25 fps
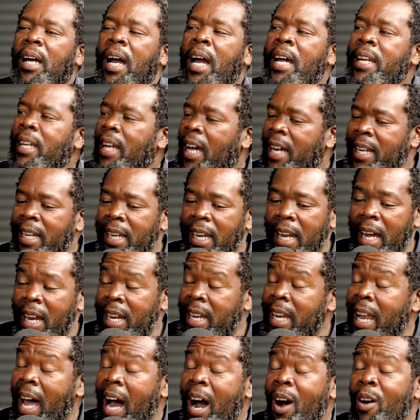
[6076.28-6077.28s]
And
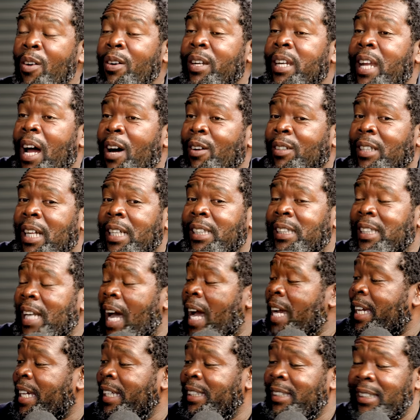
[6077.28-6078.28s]
now that
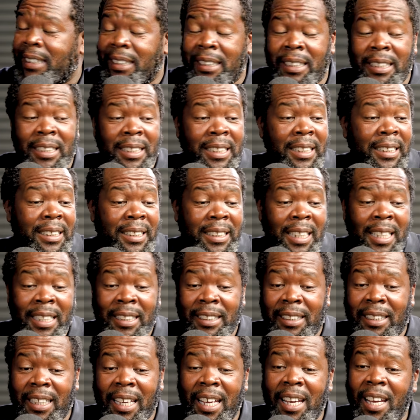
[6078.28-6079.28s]
I can see these
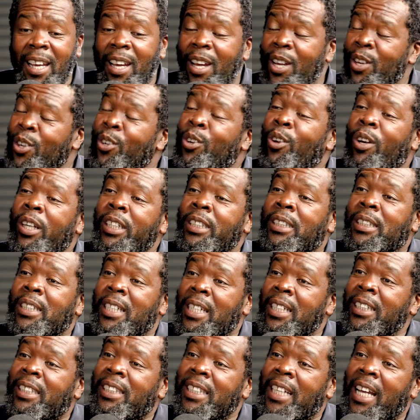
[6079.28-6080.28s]
things, you know, it's
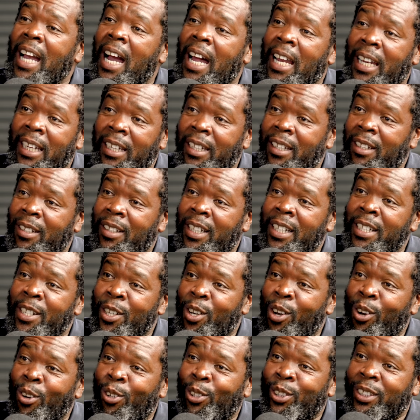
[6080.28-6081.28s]
critical
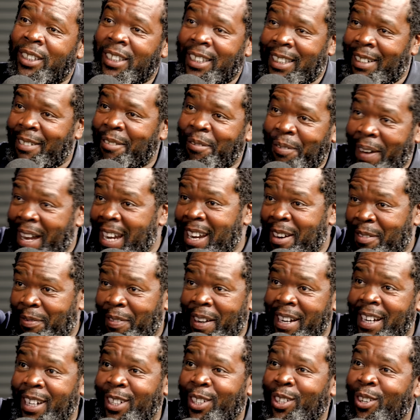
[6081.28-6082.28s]
in closing, final
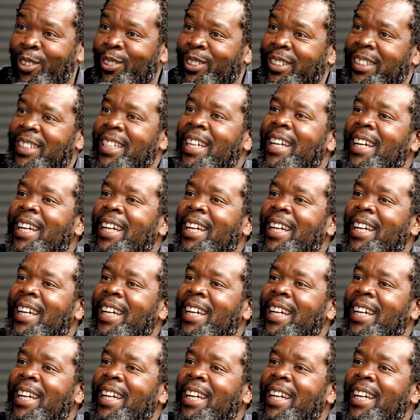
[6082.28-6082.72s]
closing.